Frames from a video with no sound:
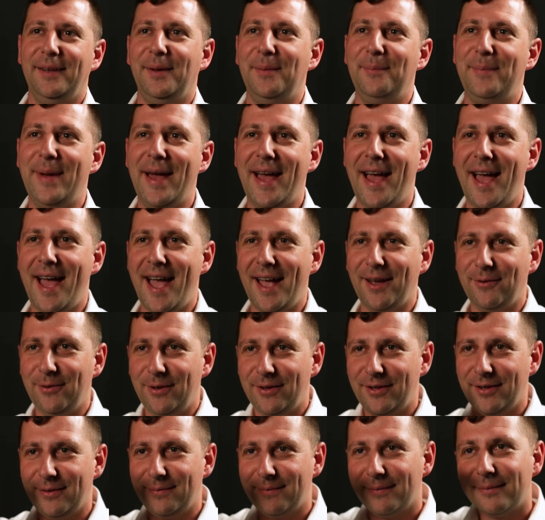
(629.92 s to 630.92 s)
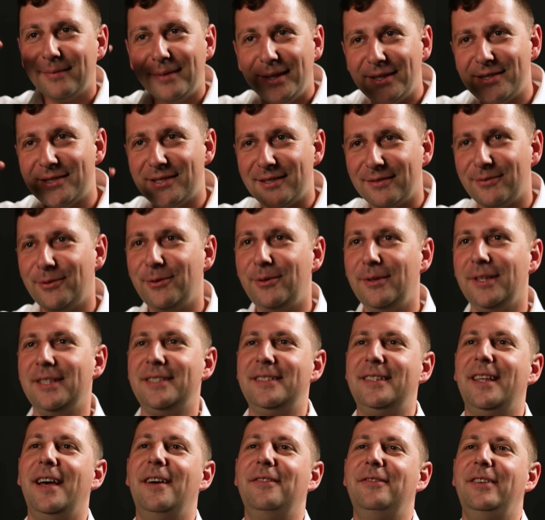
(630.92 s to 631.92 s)
bag with a list of all the
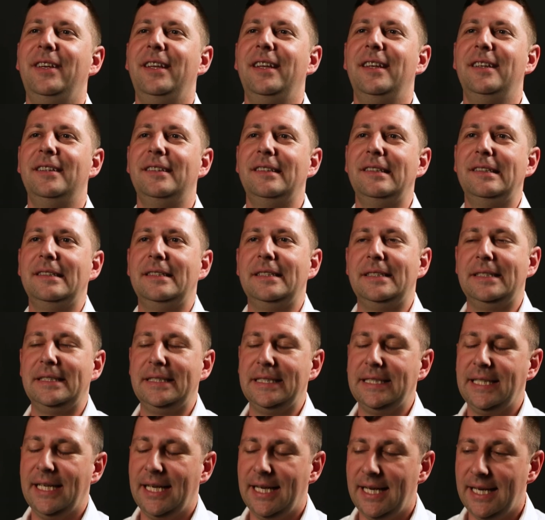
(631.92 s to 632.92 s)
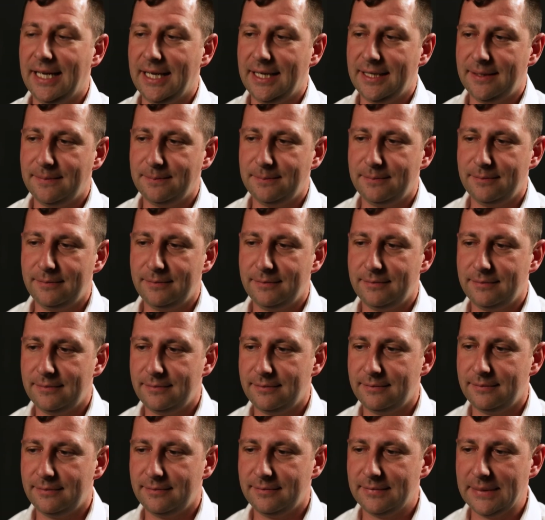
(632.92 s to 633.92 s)
stuff in it. And
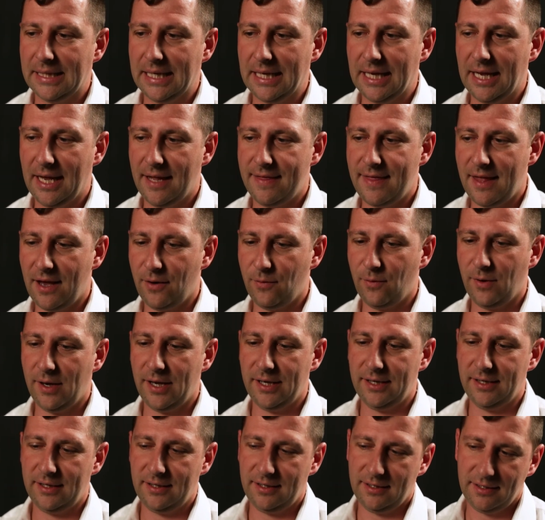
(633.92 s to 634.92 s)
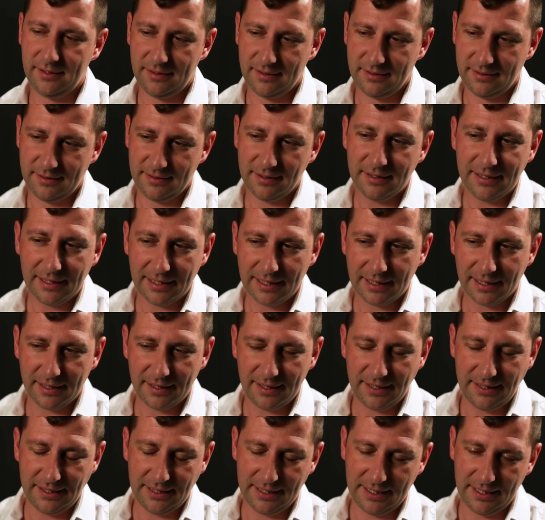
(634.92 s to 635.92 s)
that way
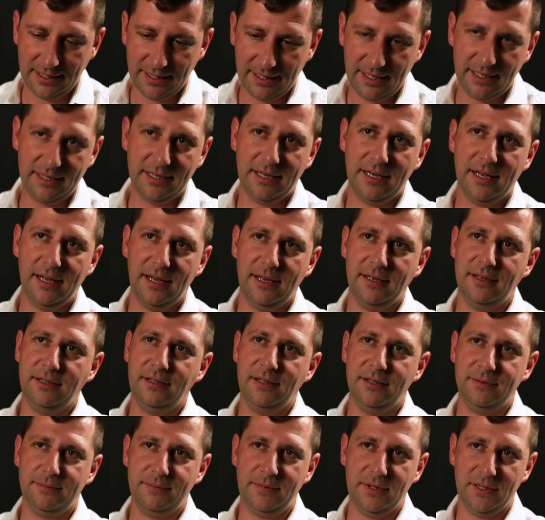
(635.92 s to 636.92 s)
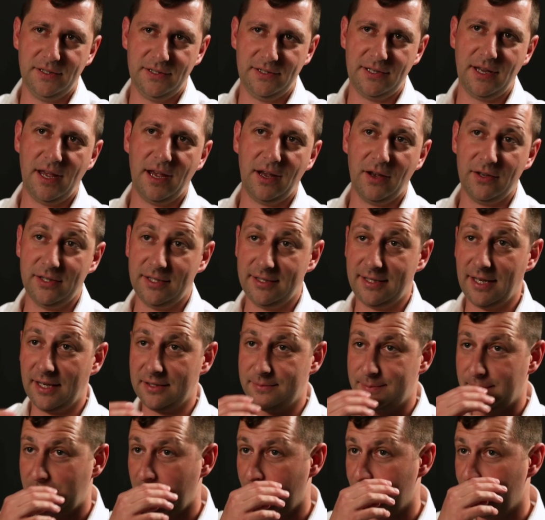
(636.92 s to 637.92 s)
you can get your kit and your set, because it does
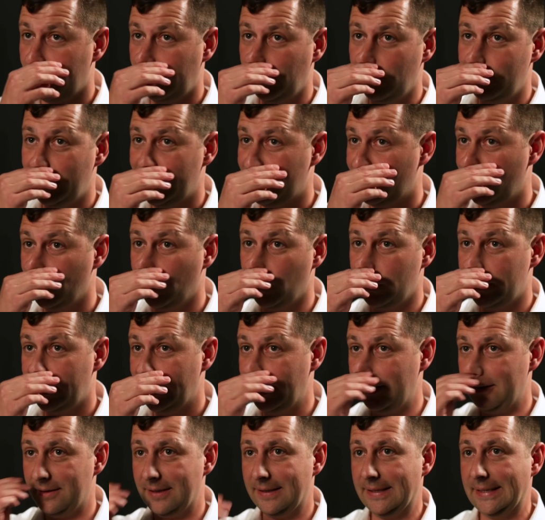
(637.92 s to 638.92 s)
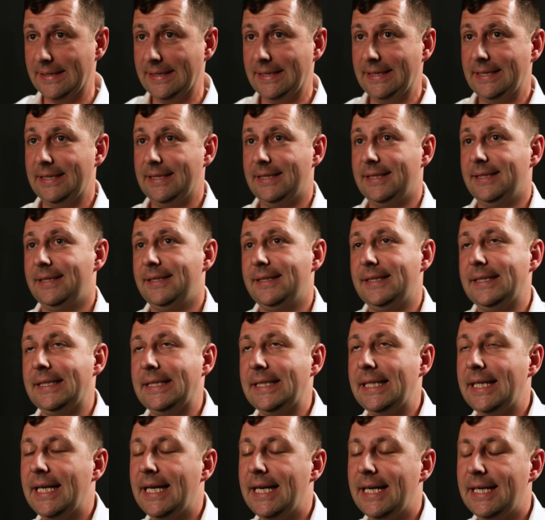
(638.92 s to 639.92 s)
become a little bit daunting.
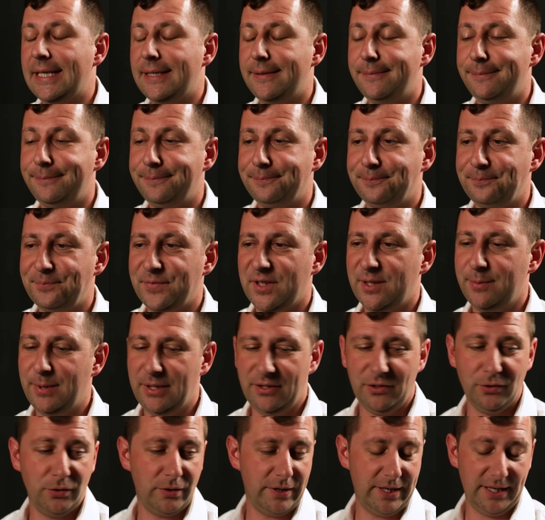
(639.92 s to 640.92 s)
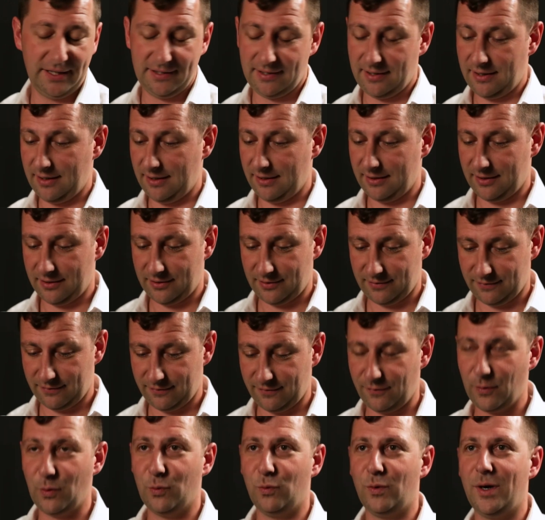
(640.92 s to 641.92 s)
It's a bit daunting seeing this
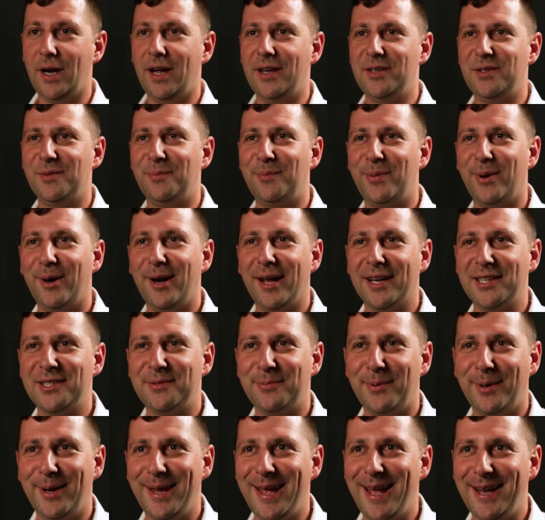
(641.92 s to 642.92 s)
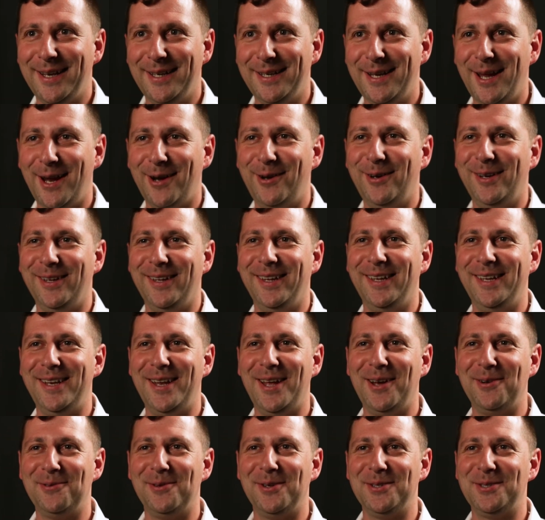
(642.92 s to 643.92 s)
full range of products spread out and you don't really
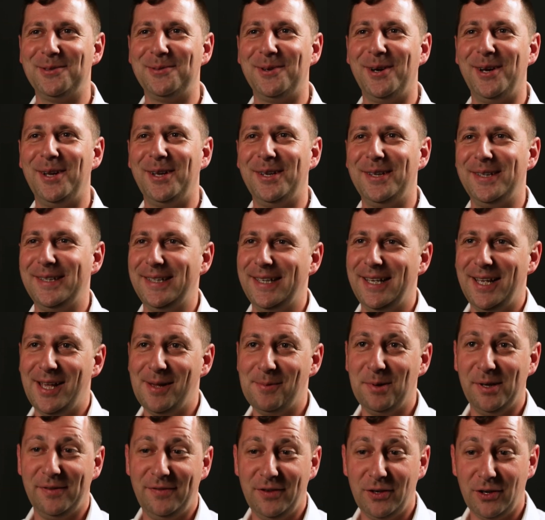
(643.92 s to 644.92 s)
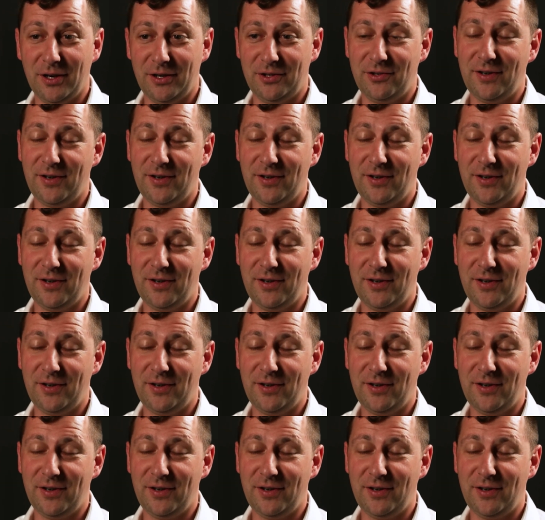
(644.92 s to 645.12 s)
know what's what. But if you've got a